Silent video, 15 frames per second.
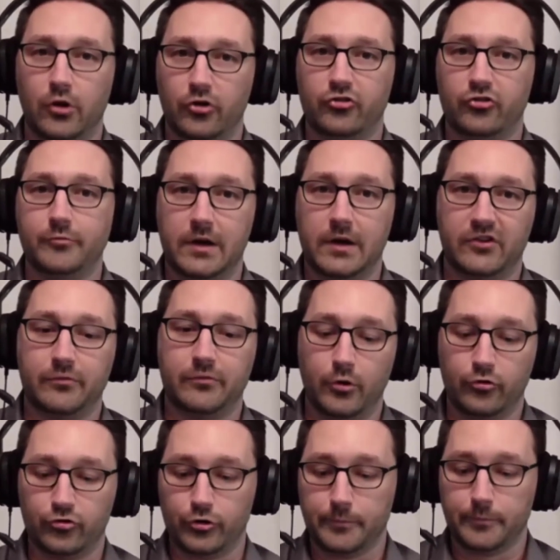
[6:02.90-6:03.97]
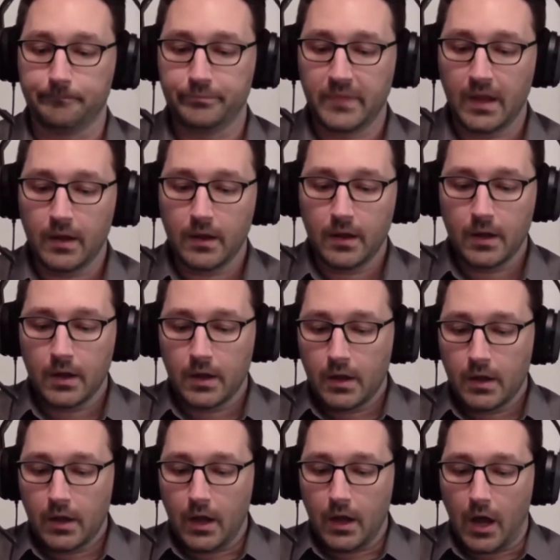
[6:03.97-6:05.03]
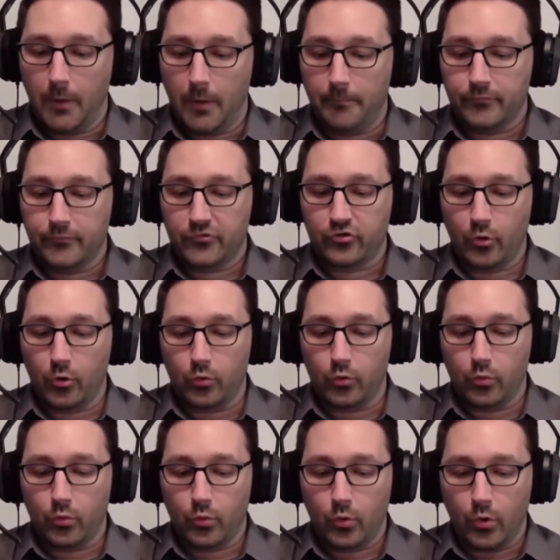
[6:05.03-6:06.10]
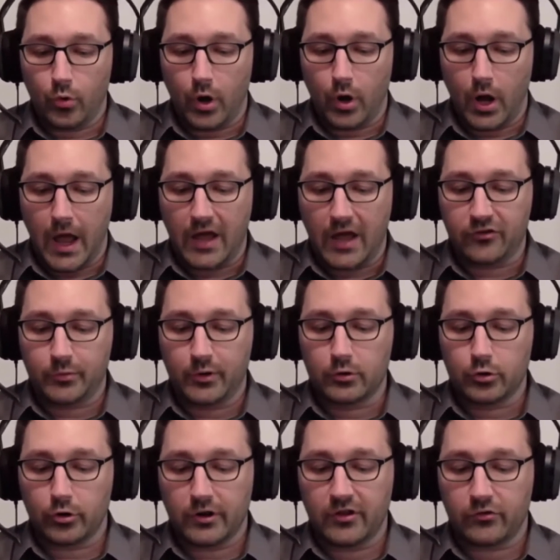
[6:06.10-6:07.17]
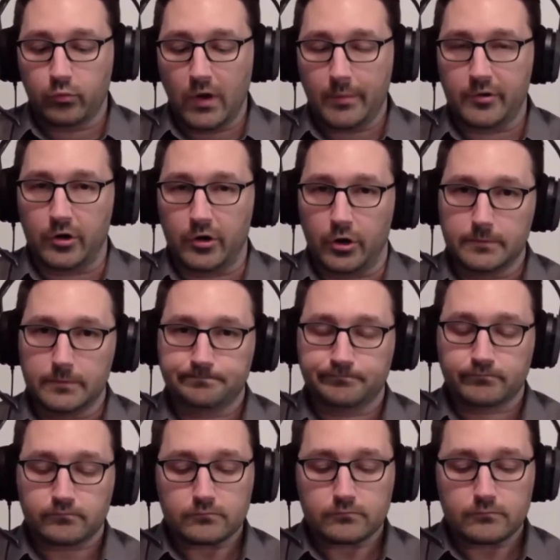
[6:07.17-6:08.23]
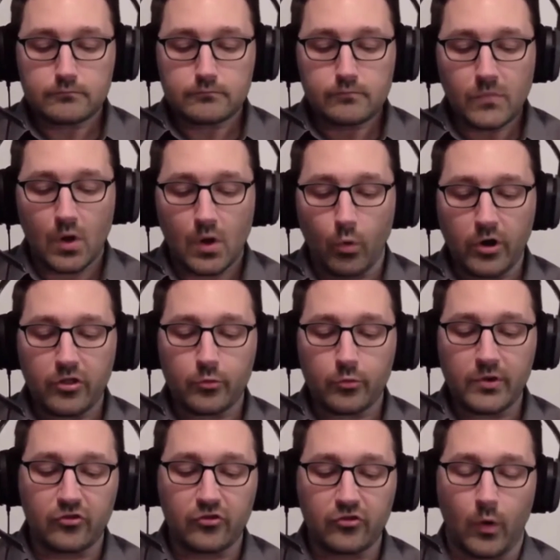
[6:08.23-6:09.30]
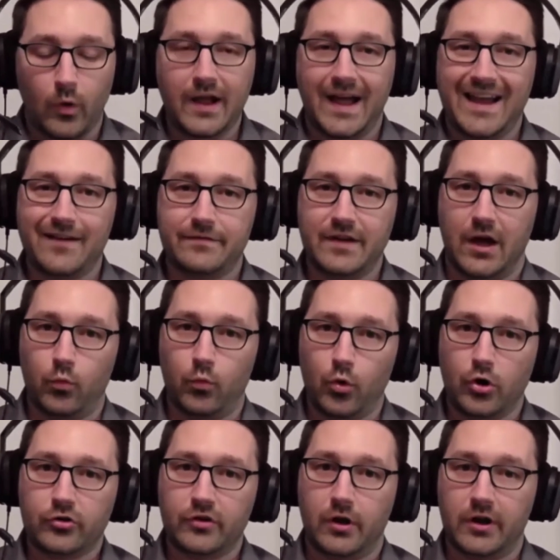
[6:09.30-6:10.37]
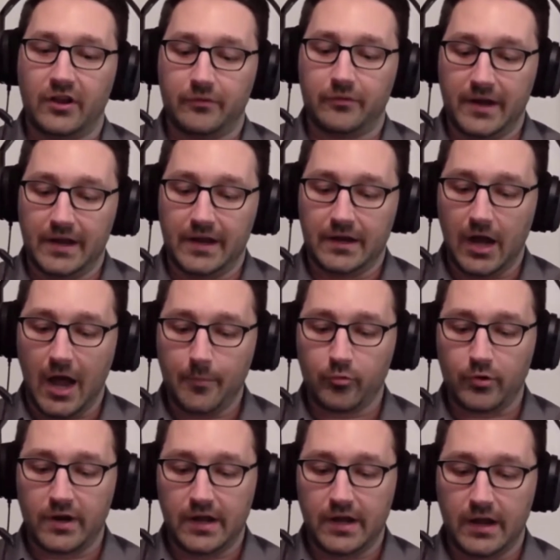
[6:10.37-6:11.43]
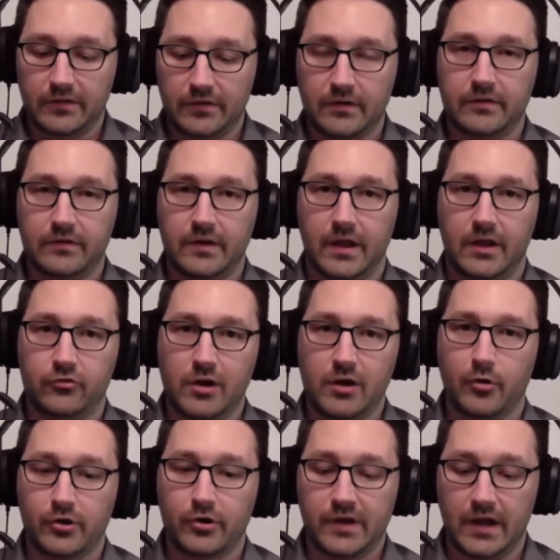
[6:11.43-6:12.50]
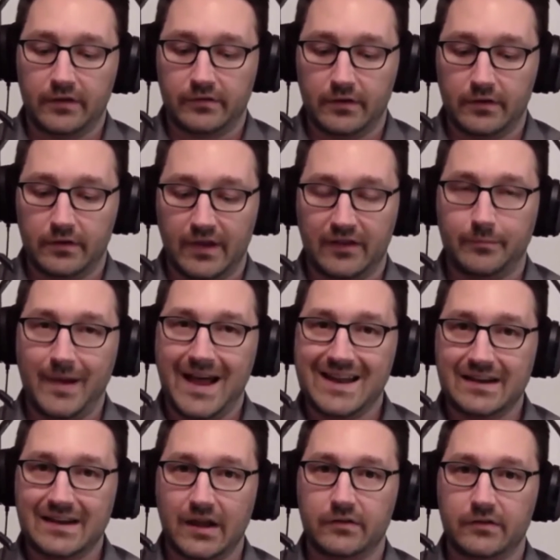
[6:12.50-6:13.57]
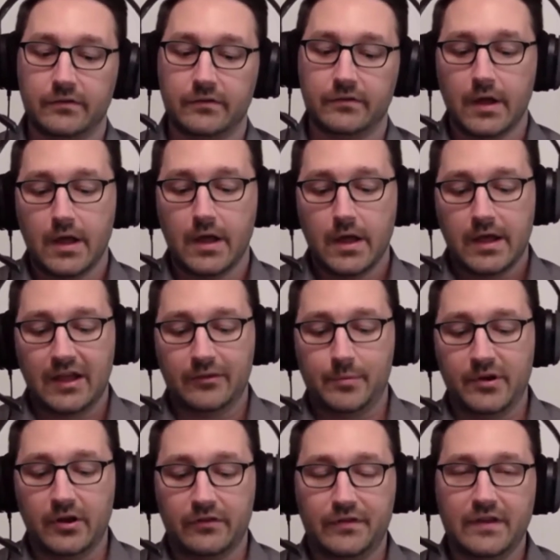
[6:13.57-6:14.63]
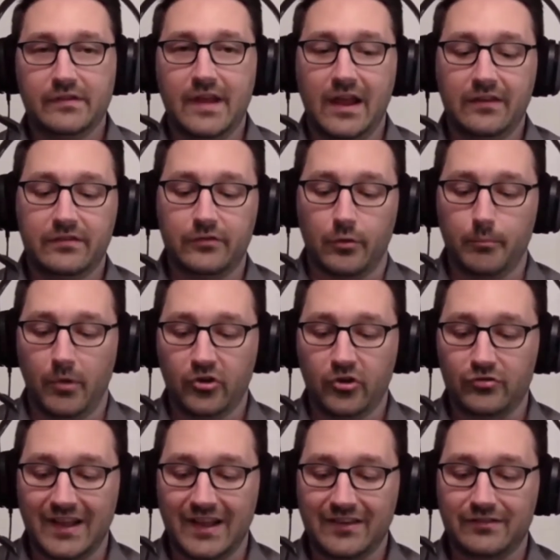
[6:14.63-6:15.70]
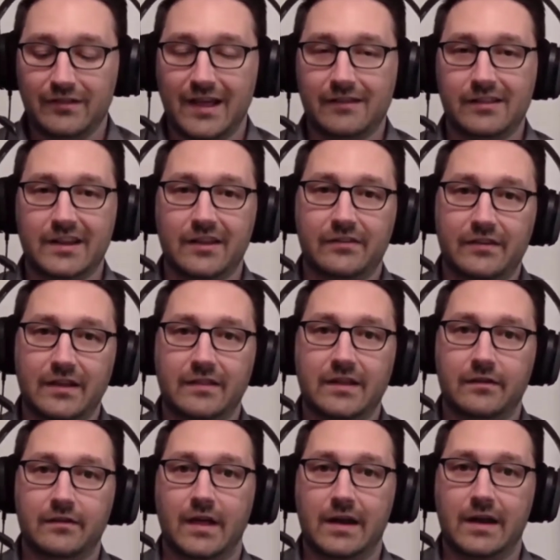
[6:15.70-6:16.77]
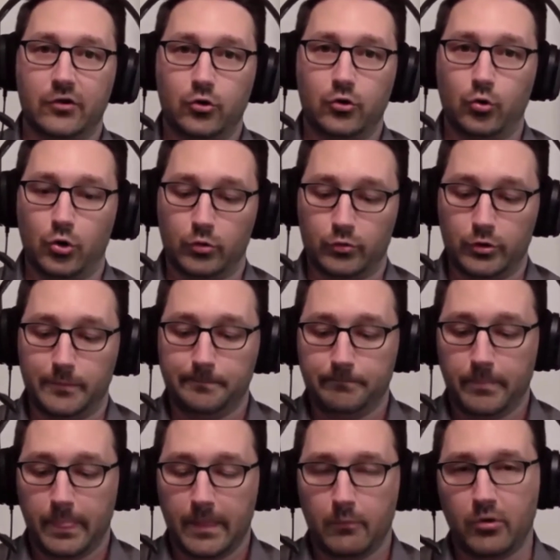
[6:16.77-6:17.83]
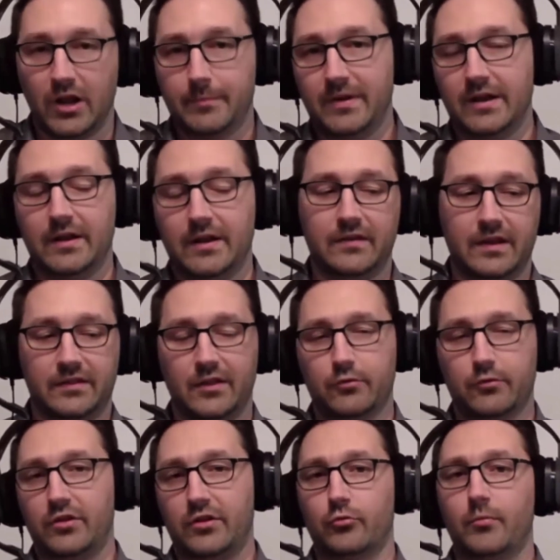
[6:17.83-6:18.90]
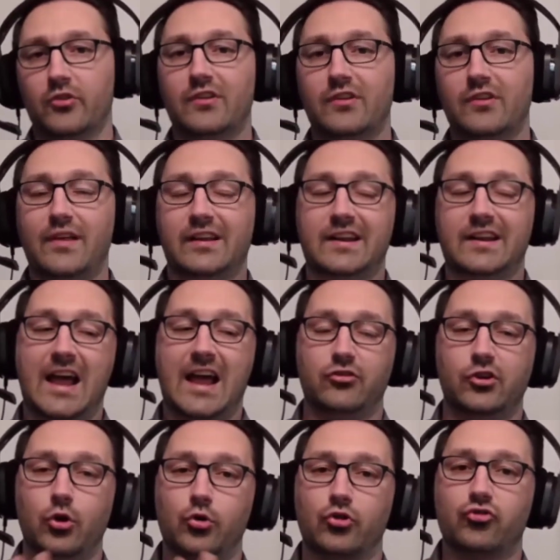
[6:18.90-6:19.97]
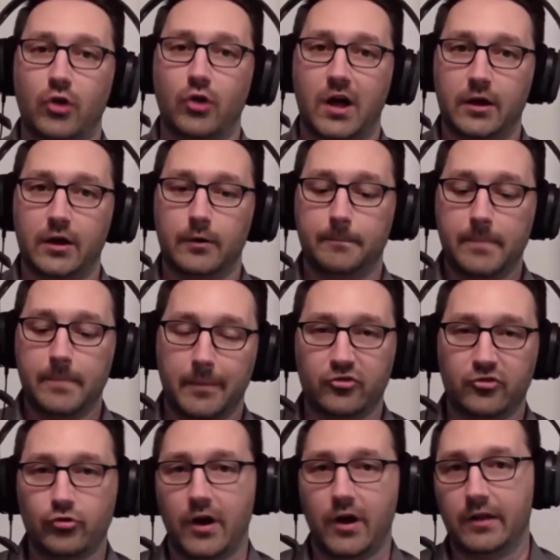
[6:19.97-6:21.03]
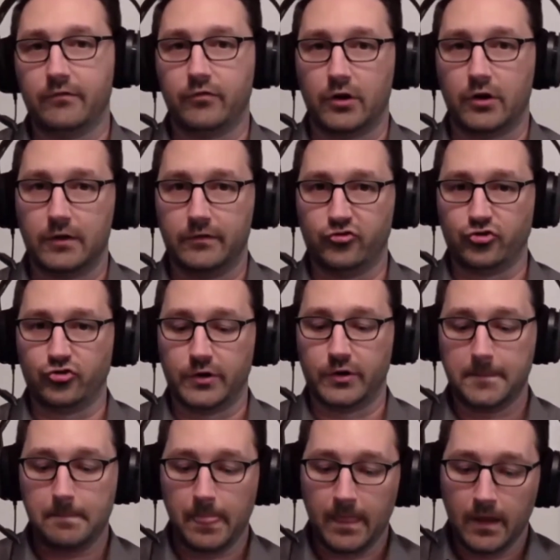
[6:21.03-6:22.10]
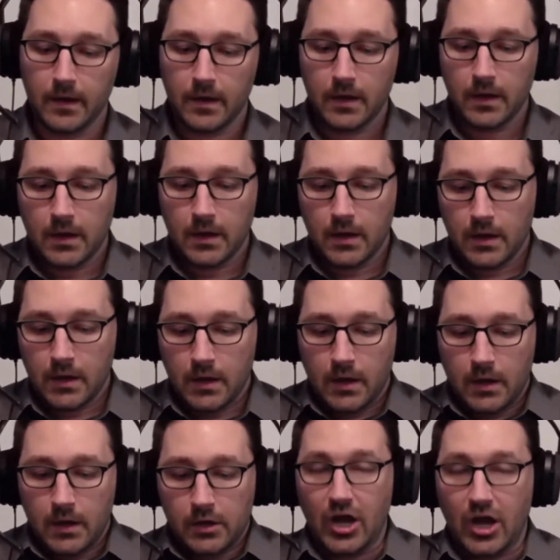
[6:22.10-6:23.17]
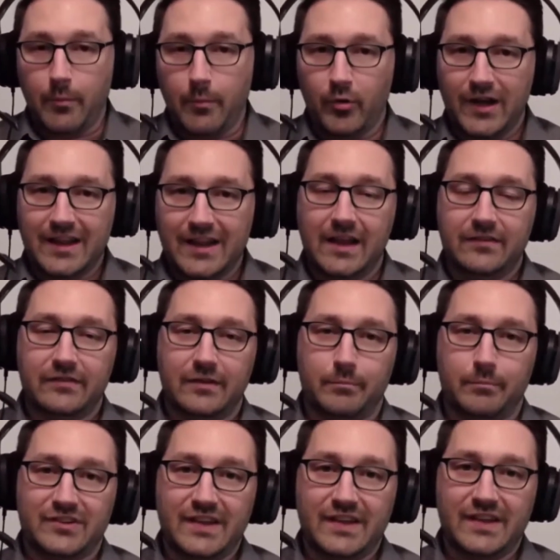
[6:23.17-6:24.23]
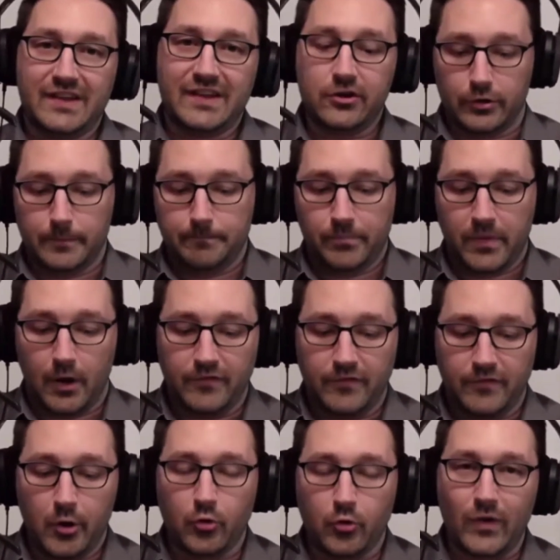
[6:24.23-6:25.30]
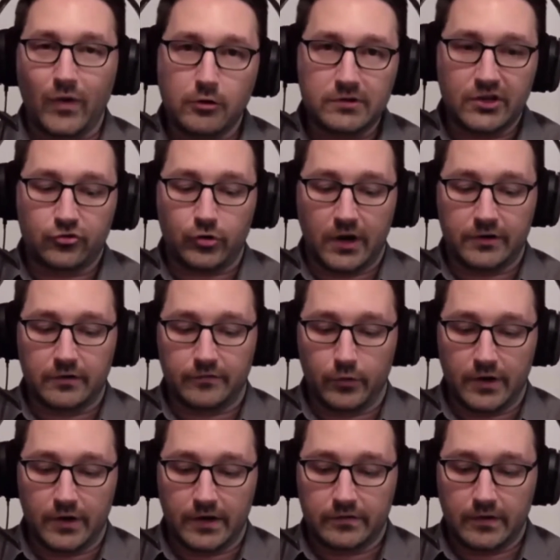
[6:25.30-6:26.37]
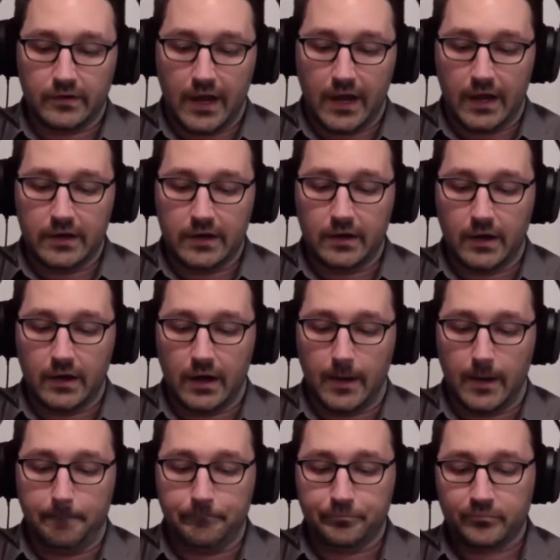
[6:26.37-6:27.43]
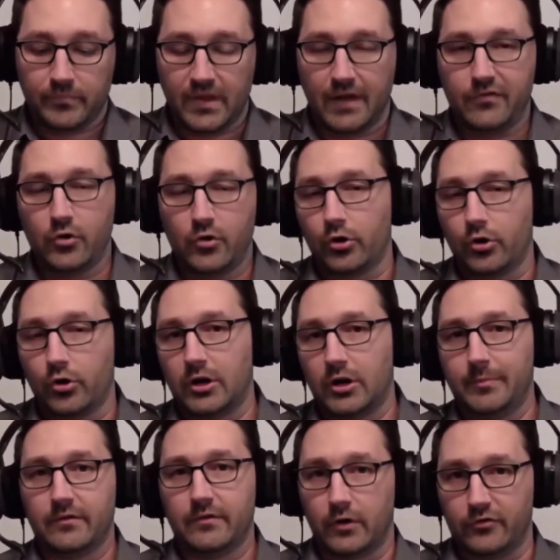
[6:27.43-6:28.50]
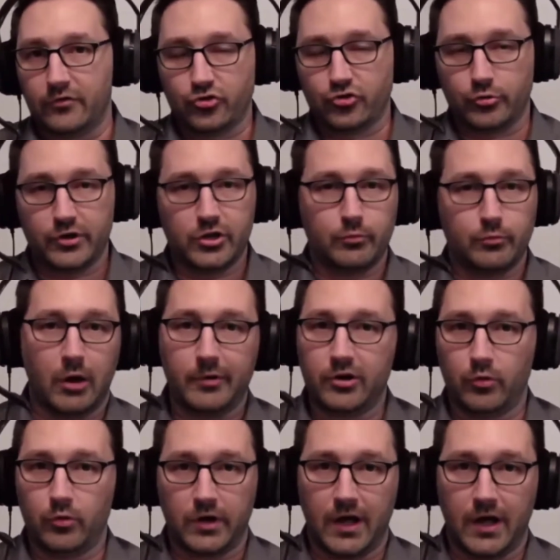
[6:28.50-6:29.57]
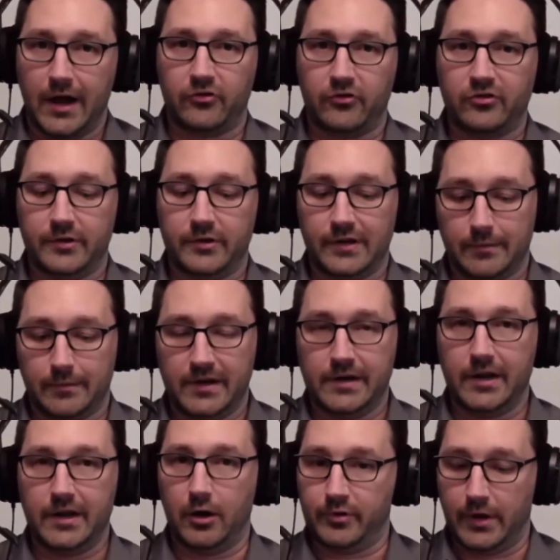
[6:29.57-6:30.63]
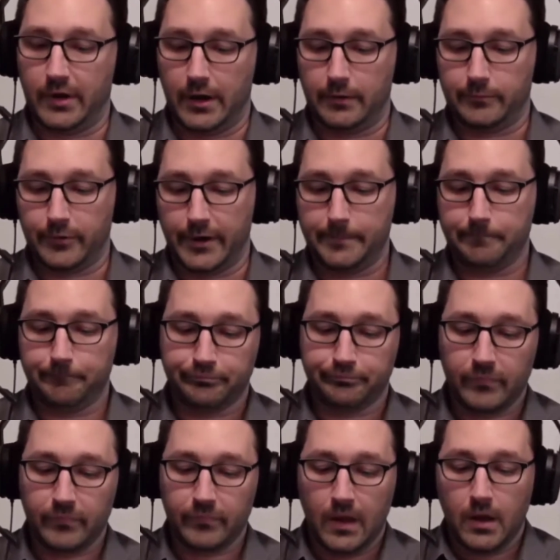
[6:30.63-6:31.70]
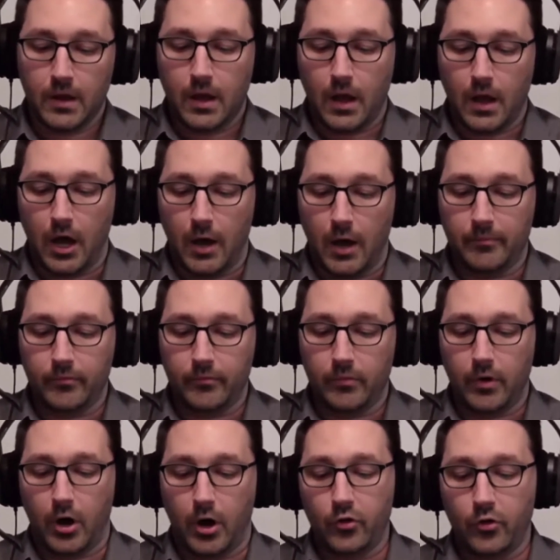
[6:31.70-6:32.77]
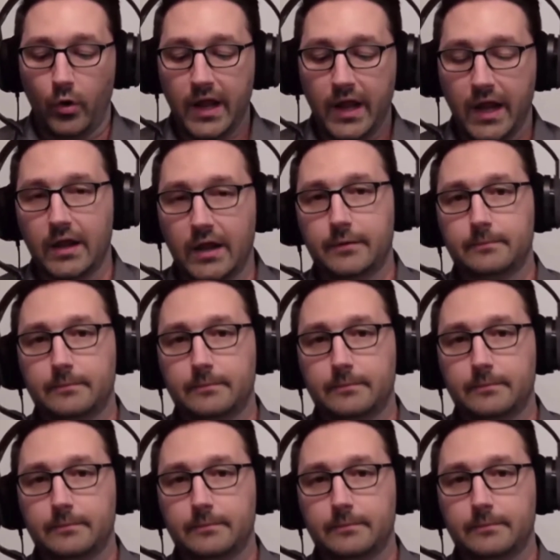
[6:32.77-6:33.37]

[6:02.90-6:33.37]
amount of exposure. So as we will learn in this webinar, one of the reasons why I have not worked on as many copyright cases and trademark cases as patent cases is because these cases are much less likely to see the inside of a courtroom. What I mean is, like, they're much less likely to actually go to trial and be tried in front of a jury. Copyrighted cases in particular are very rarely tried to verdicts, and if you aren't going to be in front of a jury, you probably don't want to hire someone like me to help you out, right? On the one hand,